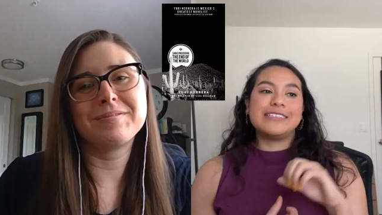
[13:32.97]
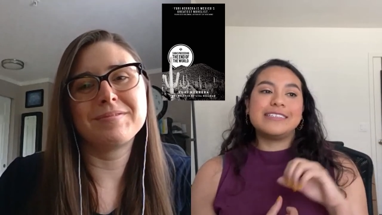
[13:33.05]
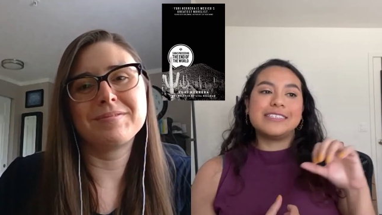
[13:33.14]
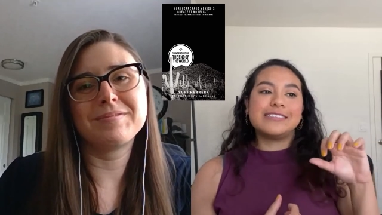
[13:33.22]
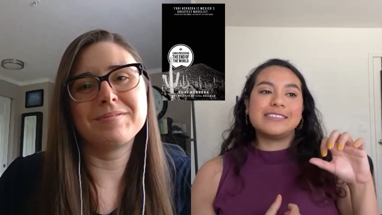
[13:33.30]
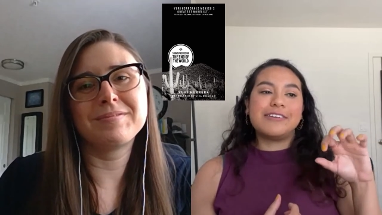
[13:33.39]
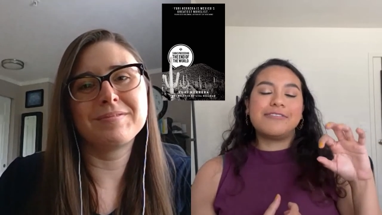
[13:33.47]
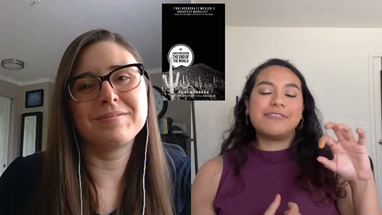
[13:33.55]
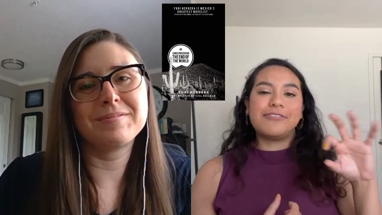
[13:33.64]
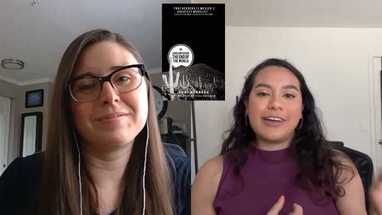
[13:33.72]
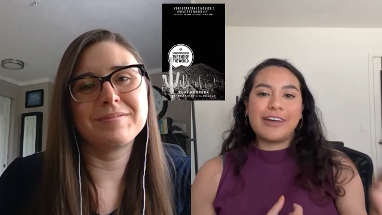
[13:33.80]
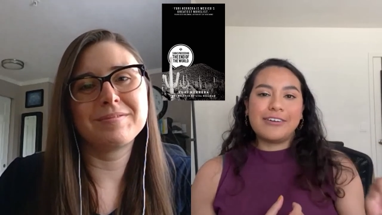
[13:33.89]
Speaker 1: It just it
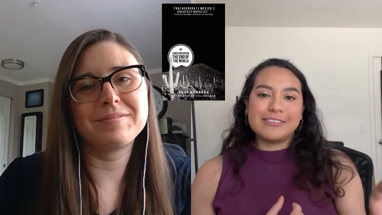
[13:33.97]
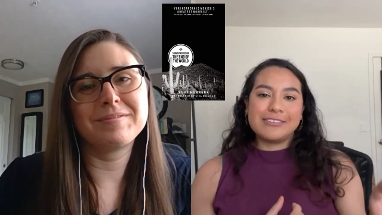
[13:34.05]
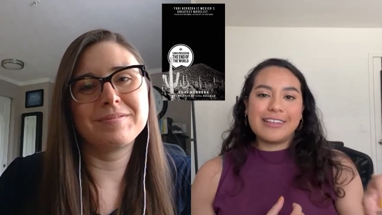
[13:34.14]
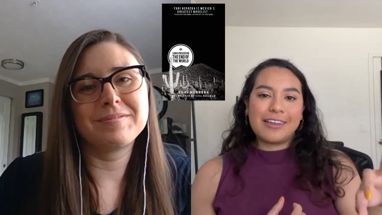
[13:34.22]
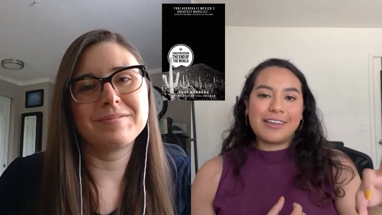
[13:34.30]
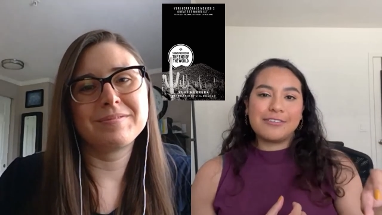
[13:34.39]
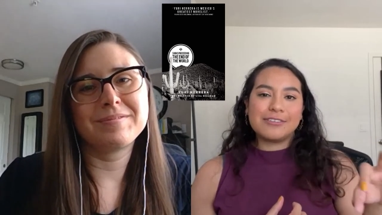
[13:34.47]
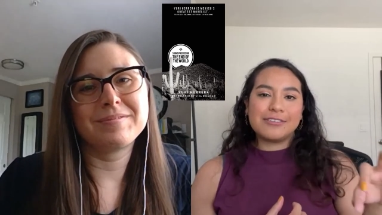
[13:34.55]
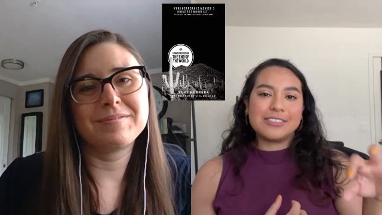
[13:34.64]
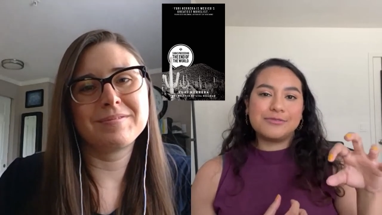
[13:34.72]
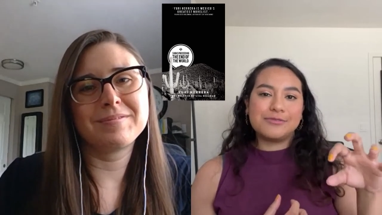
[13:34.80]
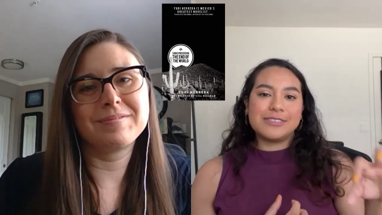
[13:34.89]
felt like
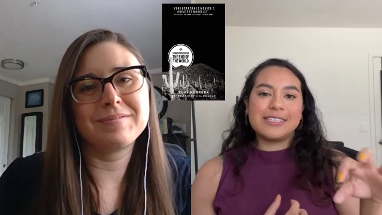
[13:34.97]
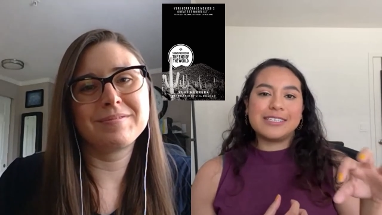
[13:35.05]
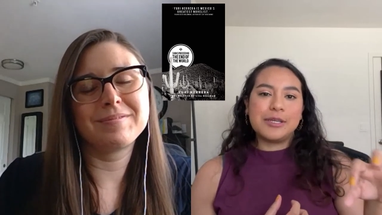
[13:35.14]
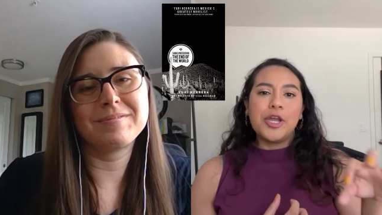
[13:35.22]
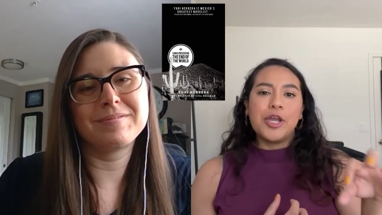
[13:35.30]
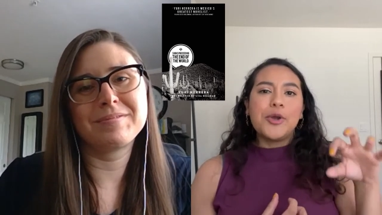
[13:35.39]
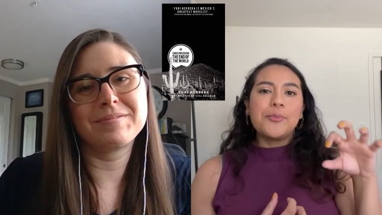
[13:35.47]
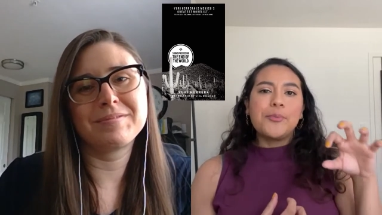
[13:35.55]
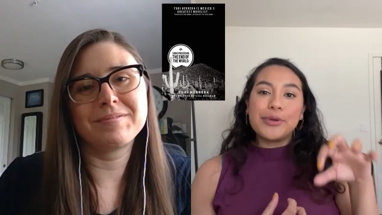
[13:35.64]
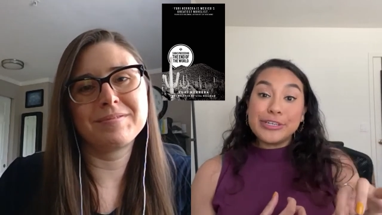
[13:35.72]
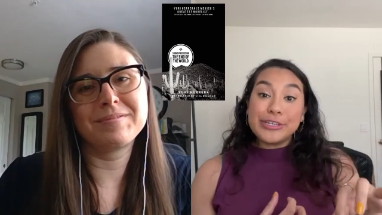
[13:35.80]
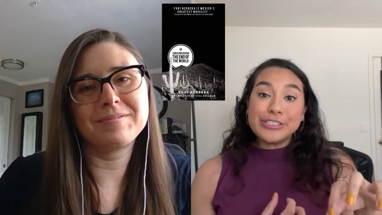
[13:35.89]
just really
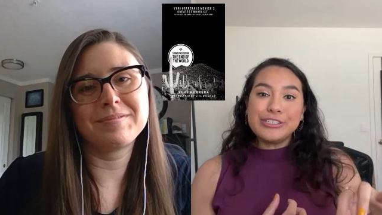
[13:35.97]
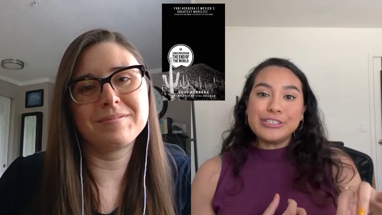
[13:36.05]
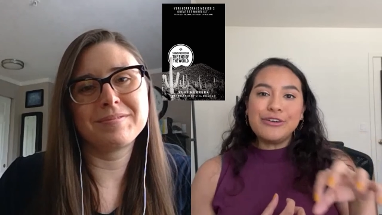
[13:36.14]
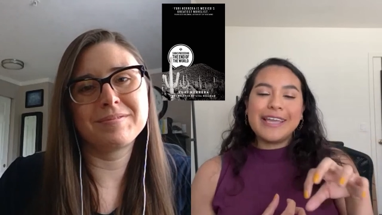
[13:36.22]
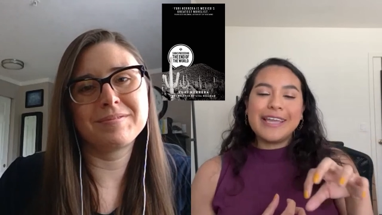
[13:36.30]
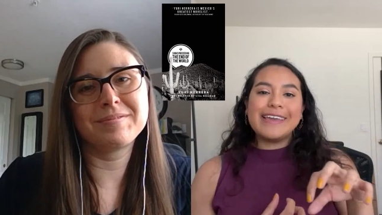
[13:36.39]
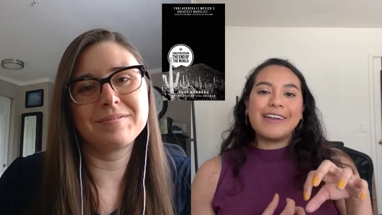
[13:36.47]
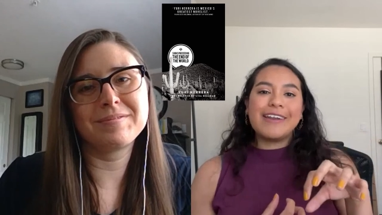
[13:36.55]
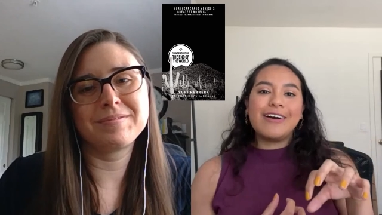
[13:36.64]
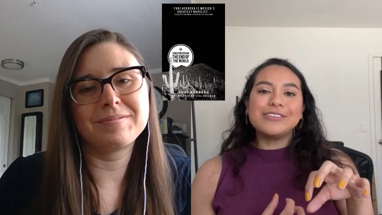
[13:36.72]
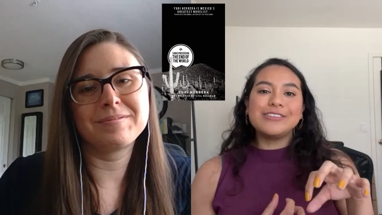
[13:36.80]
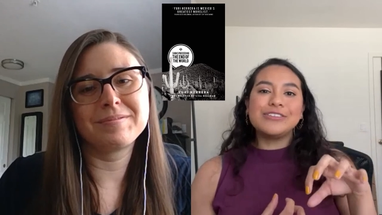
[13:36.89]
personal, and yet
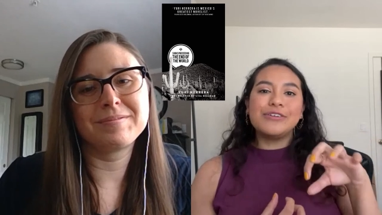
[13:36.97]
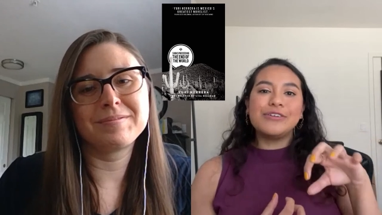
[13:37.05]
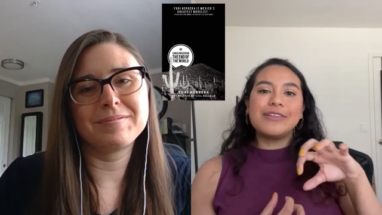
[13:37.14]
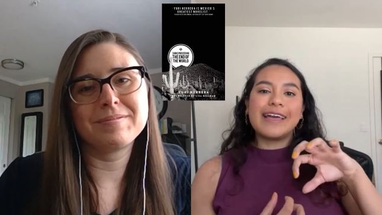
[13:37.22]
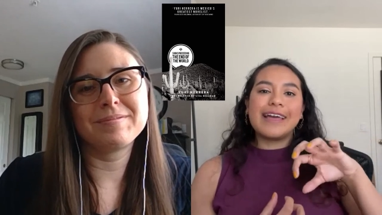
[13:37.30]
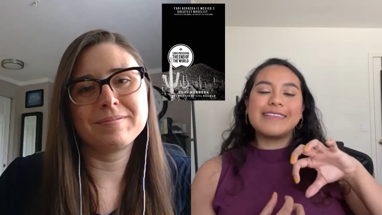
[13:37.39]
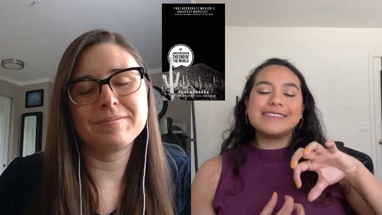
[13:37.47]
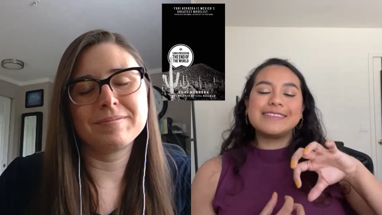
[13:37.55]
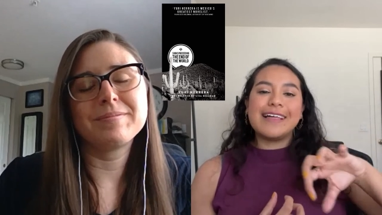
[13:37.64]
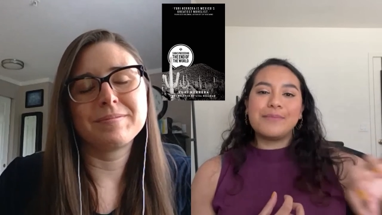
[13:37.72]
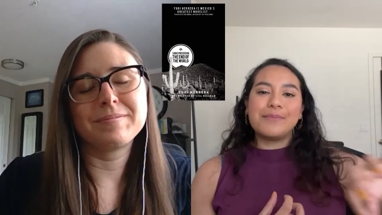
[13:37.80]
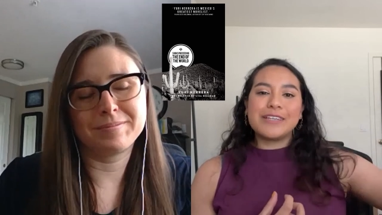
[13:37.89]
also like this
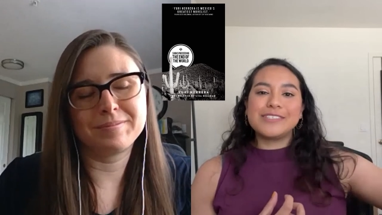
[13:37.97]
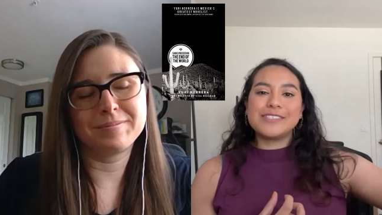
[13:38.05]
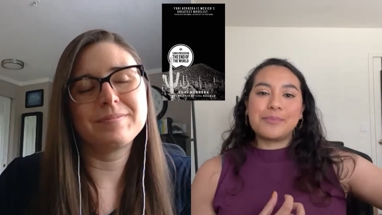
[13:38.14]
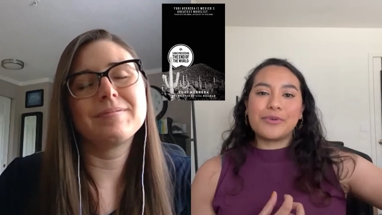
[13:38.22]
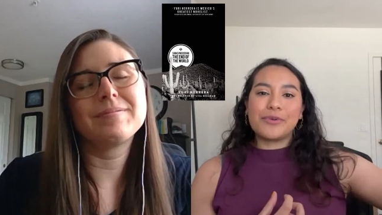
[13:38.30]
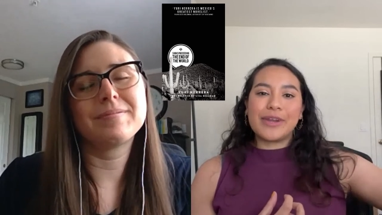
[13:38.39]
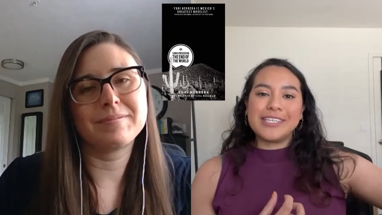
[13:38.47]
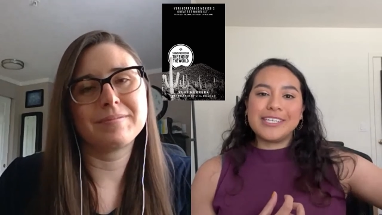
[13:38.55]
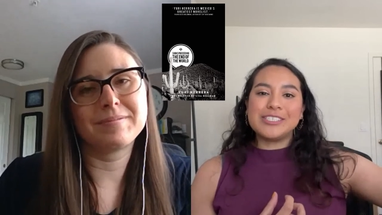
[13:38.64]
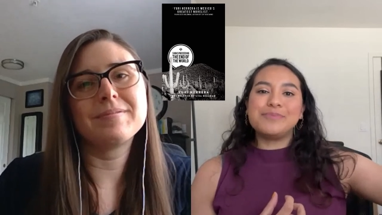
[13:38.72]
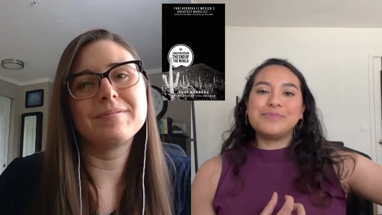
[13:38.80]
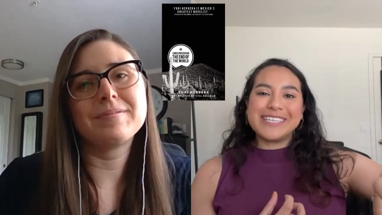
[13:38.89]
element of
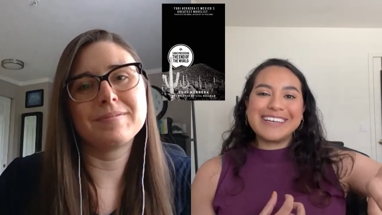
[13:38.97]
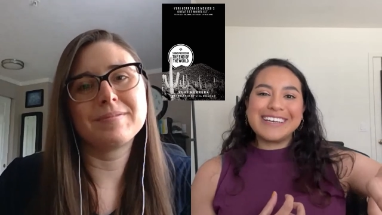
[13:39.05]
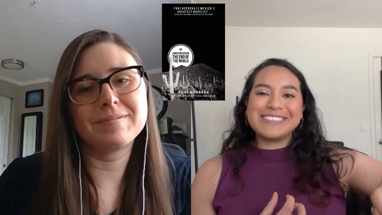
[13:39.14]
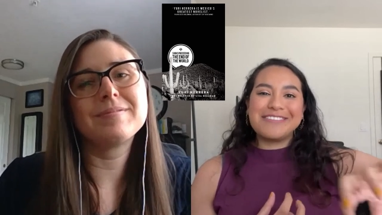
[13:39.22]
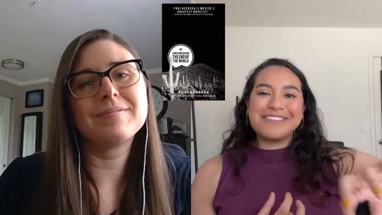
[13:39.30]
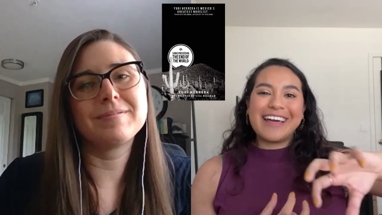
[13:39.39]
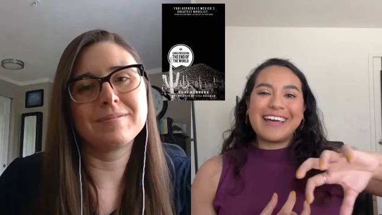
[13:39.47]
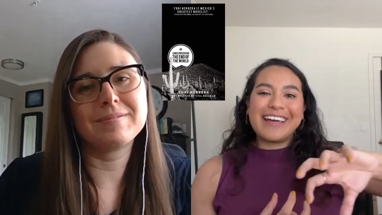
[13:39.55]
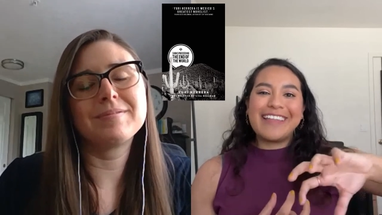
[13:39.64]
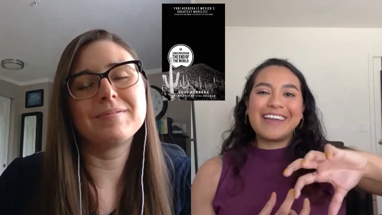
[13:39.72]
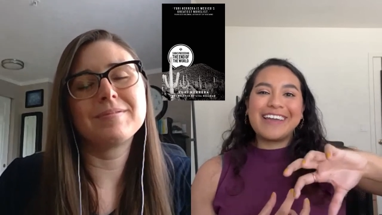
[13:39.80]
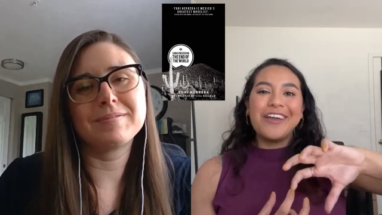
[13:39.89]
separation because of
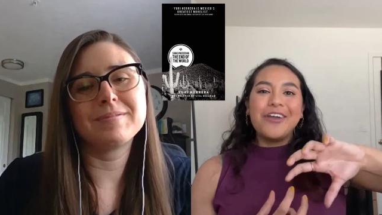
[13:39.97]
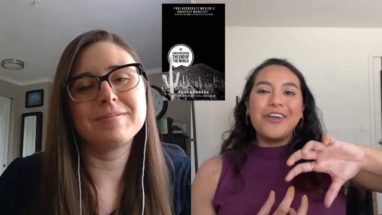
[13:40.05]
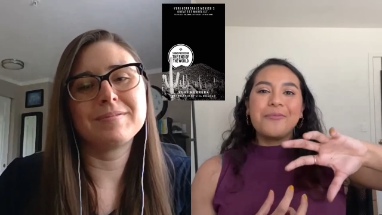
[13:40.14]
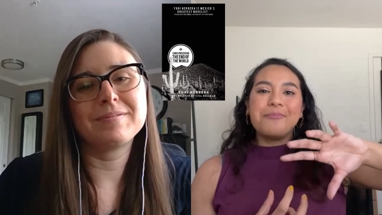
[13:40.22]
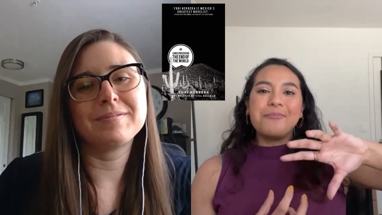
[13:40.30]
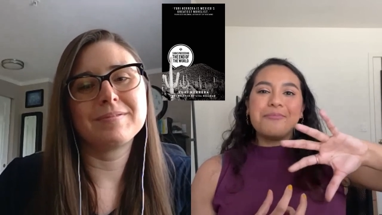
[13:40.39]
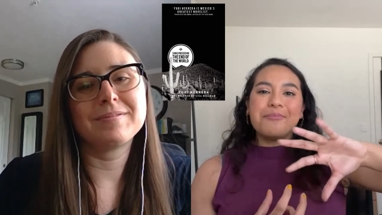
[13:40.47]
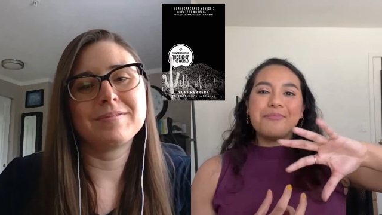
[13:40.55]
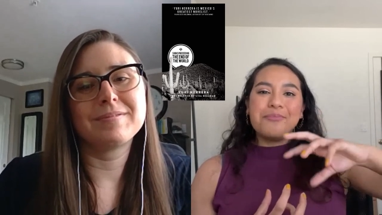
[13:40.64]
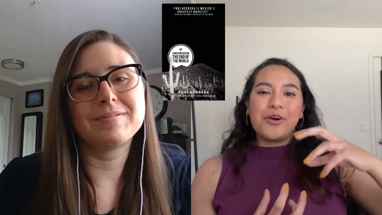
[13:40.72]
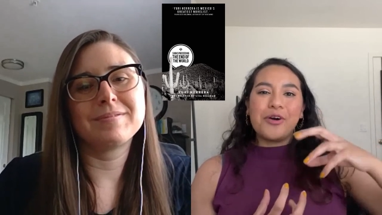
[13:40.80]
that, like m-